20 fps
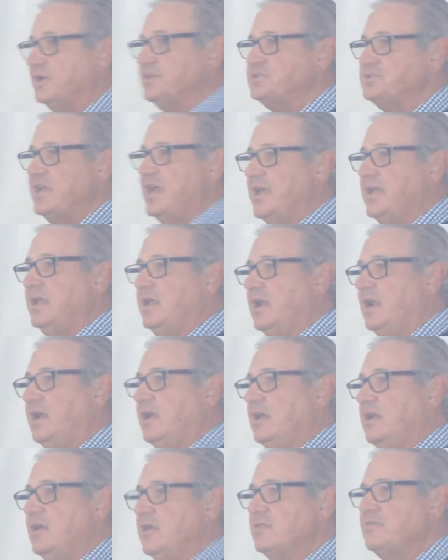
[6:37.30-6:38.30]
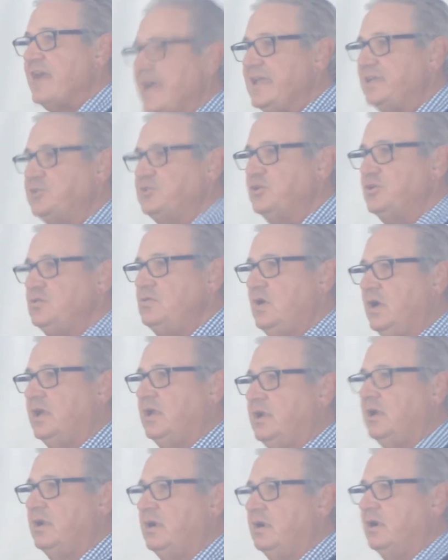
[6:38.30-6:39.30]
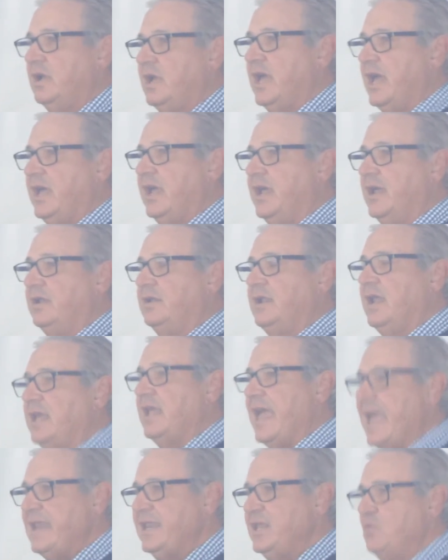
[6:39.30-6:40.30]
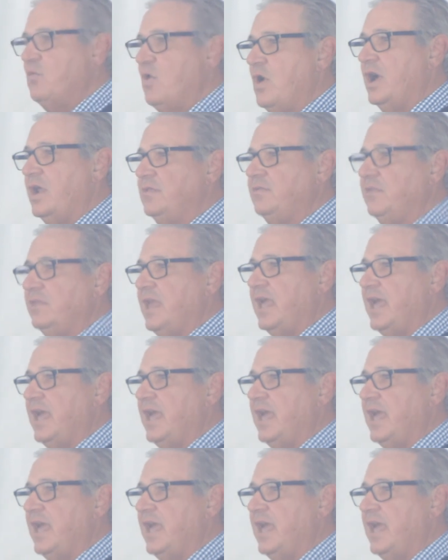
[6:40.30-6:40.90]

to say thank you, and anyone